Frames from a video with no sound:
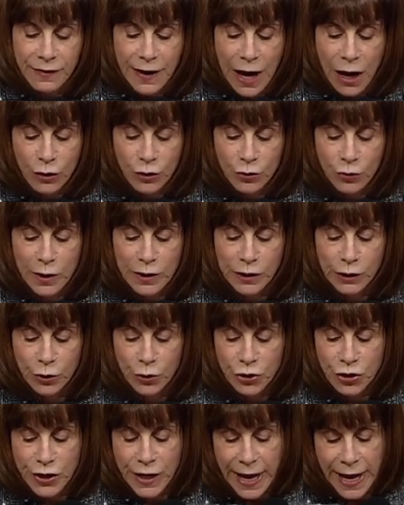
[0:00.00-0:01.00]
of House
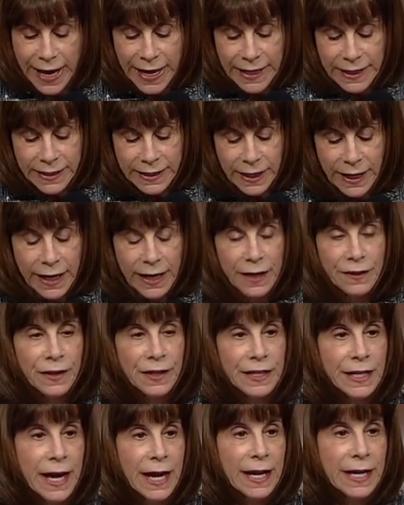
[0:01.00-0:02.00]
Resolution 8,
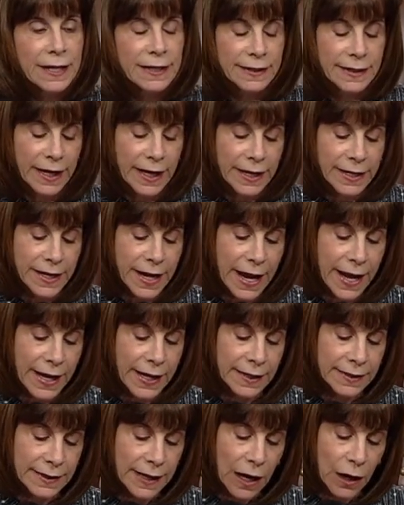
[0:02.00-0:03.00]
the yeas and
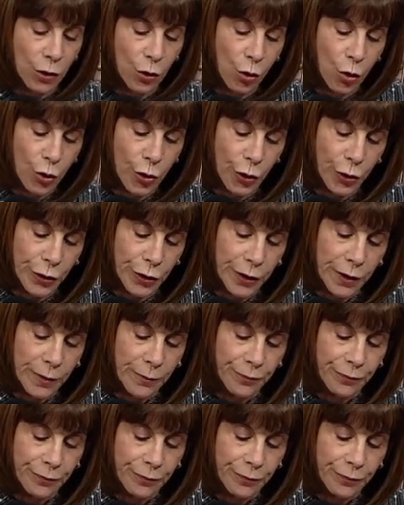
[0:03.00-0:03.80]
nays are ordered.